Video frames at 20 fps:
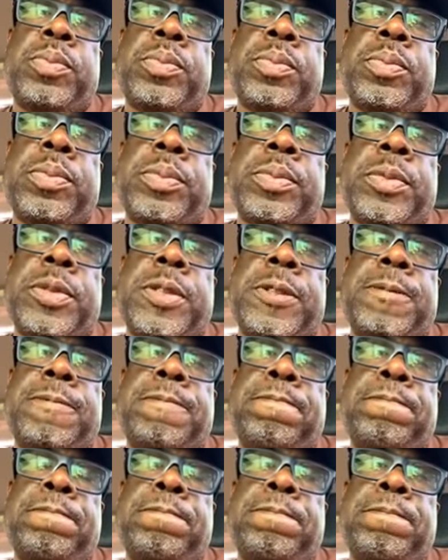
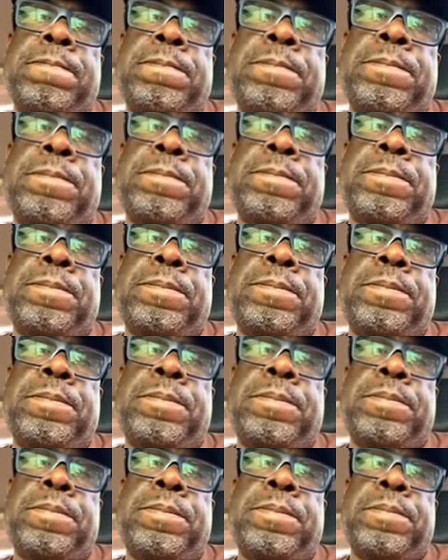
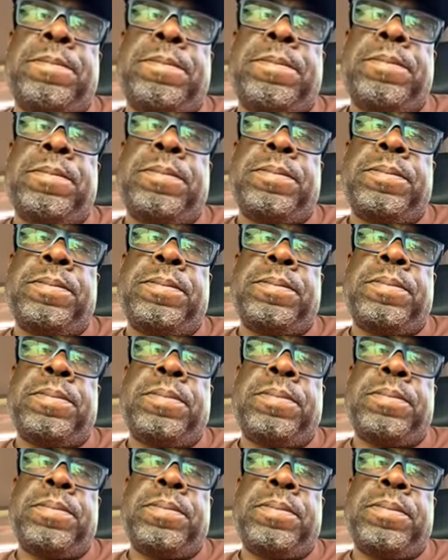
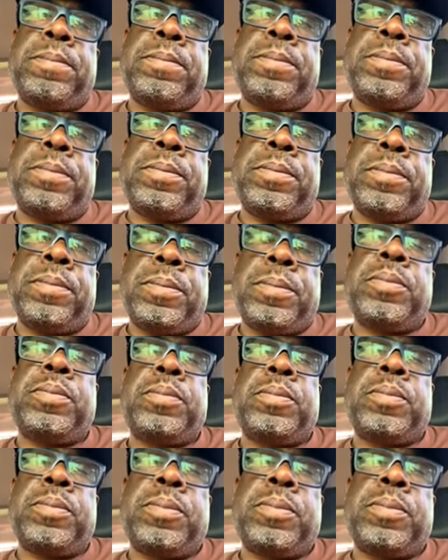No words are spoken by the person on screen.